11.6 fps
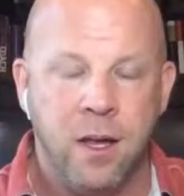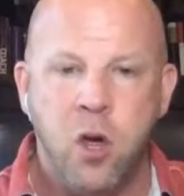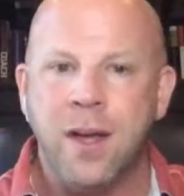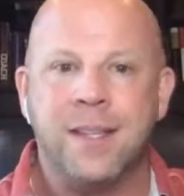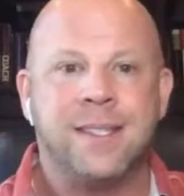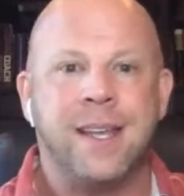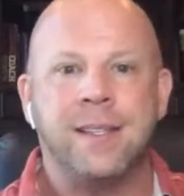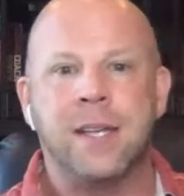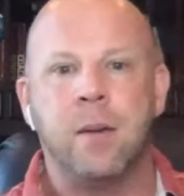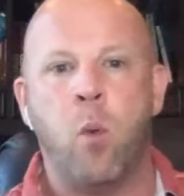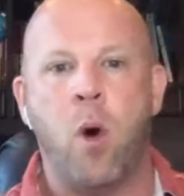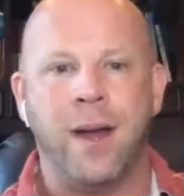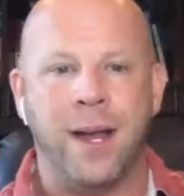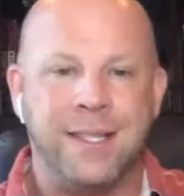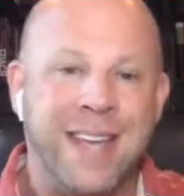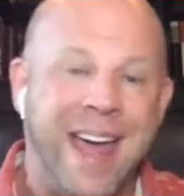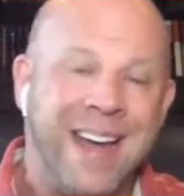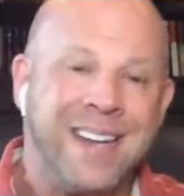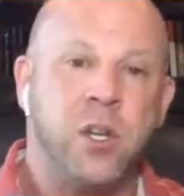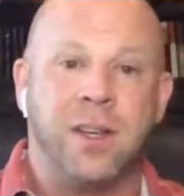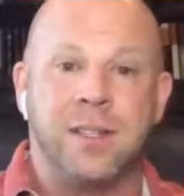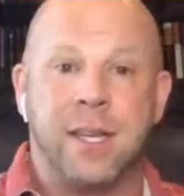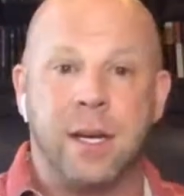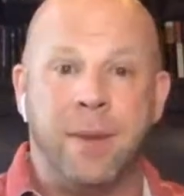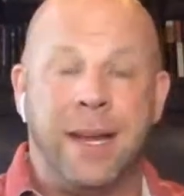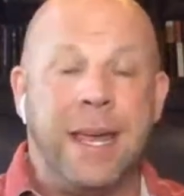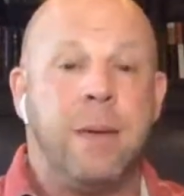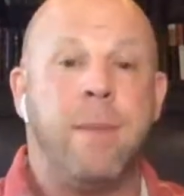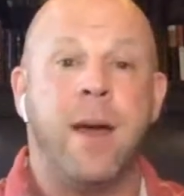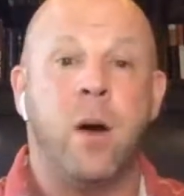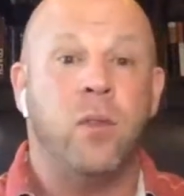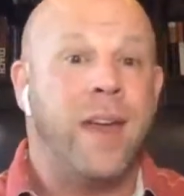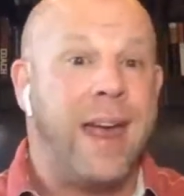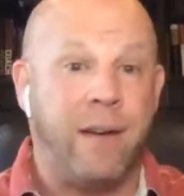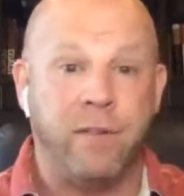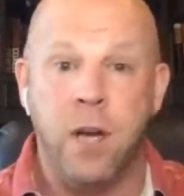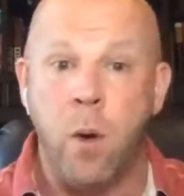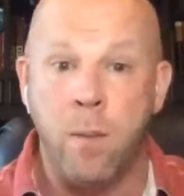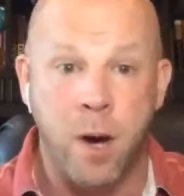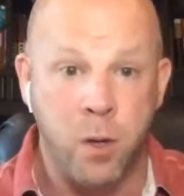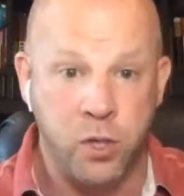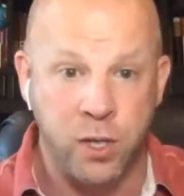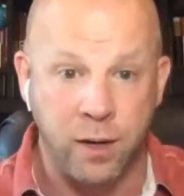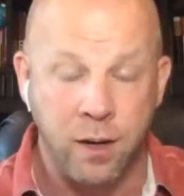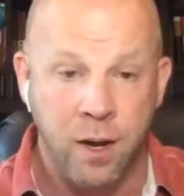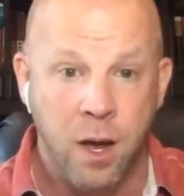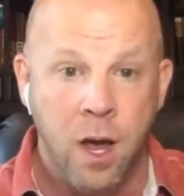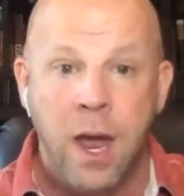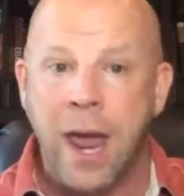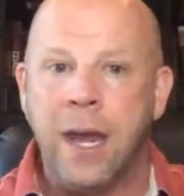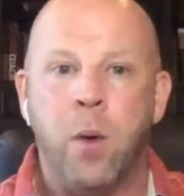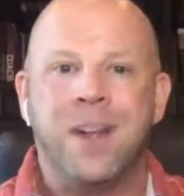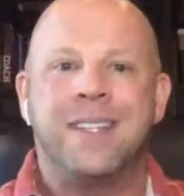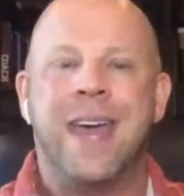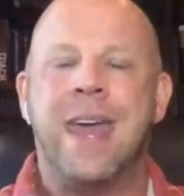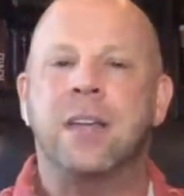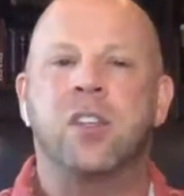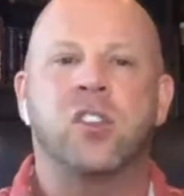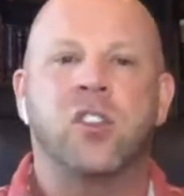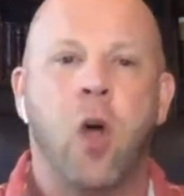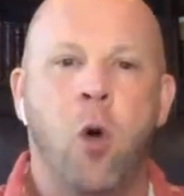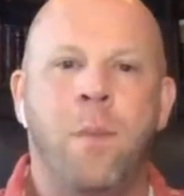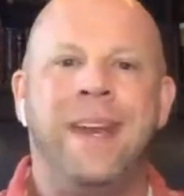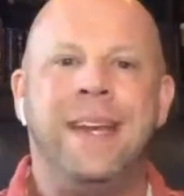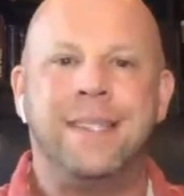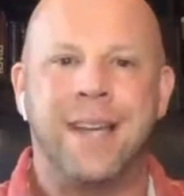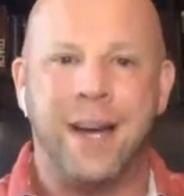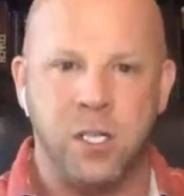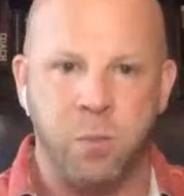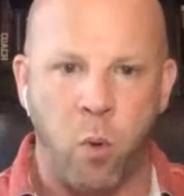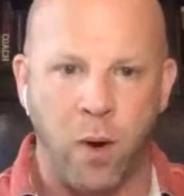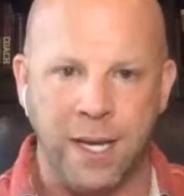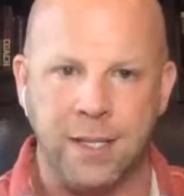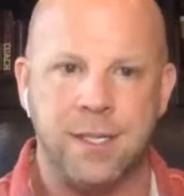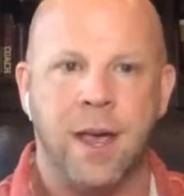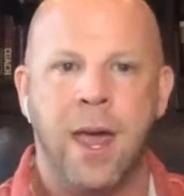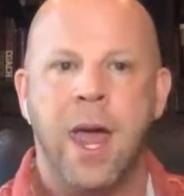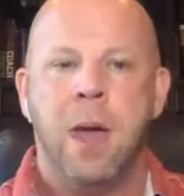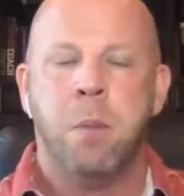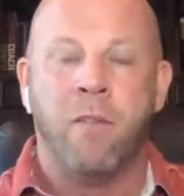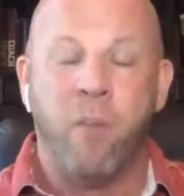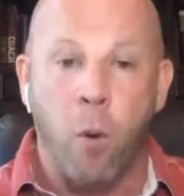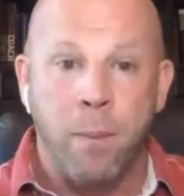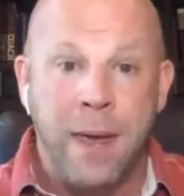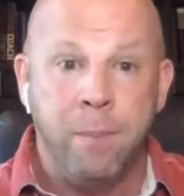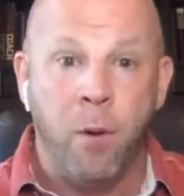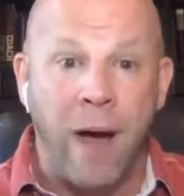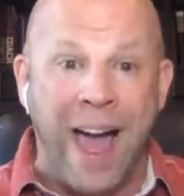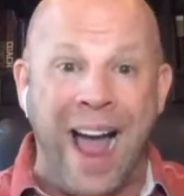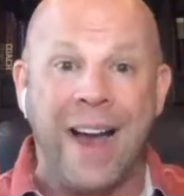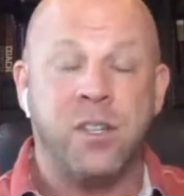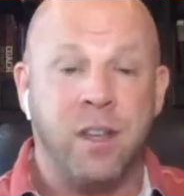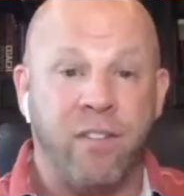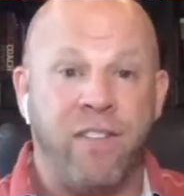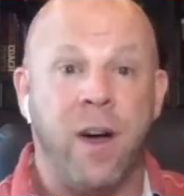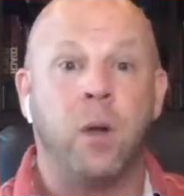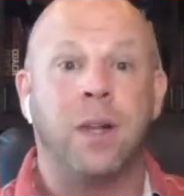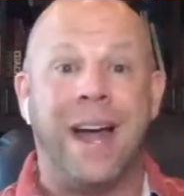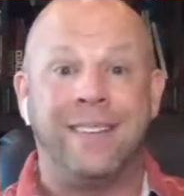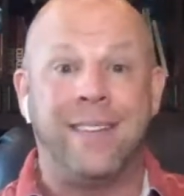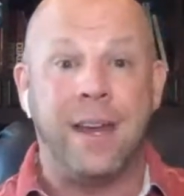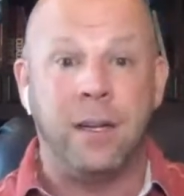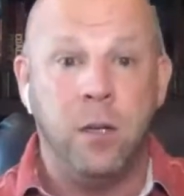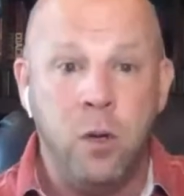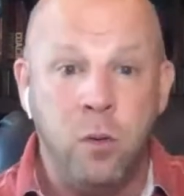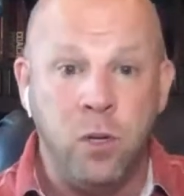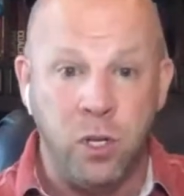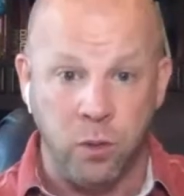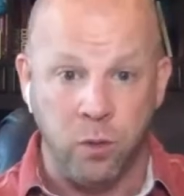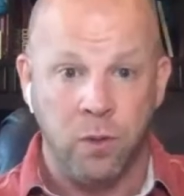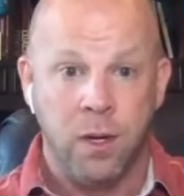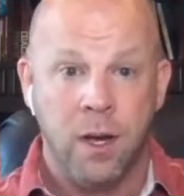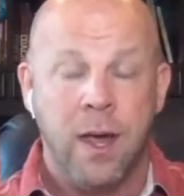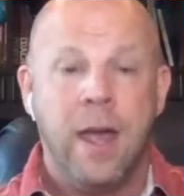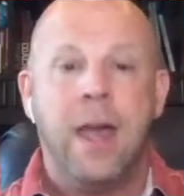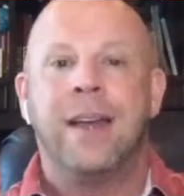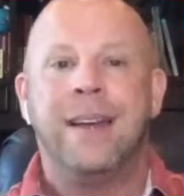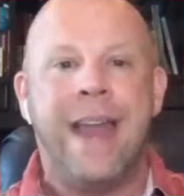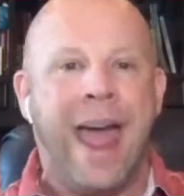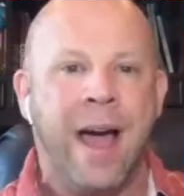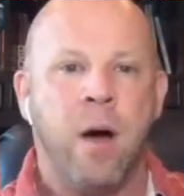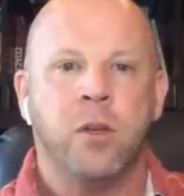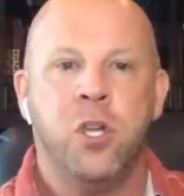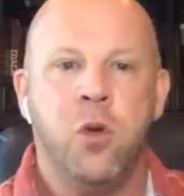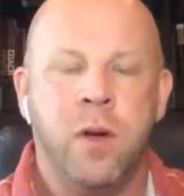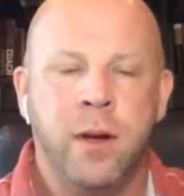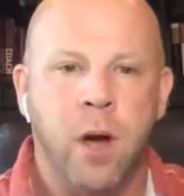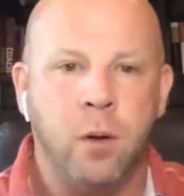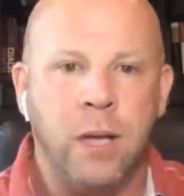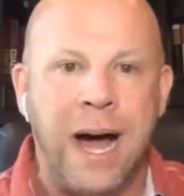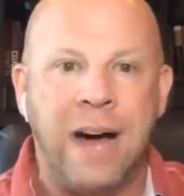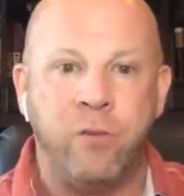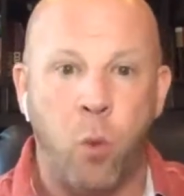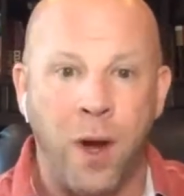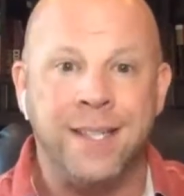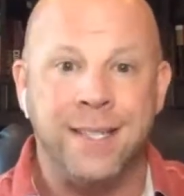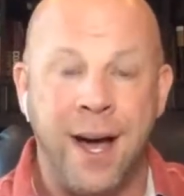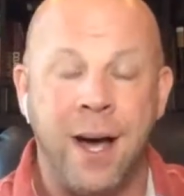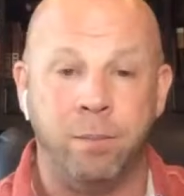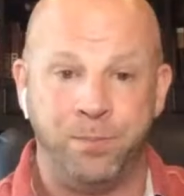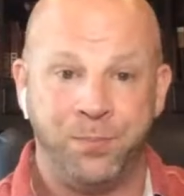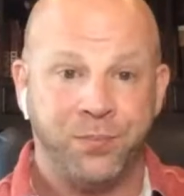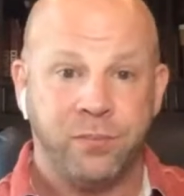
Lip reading: You could send someone a text, you can send them an email, they have no emotion. And it would take so many touch points before people actually felt like they knew you. Now you can go live one time,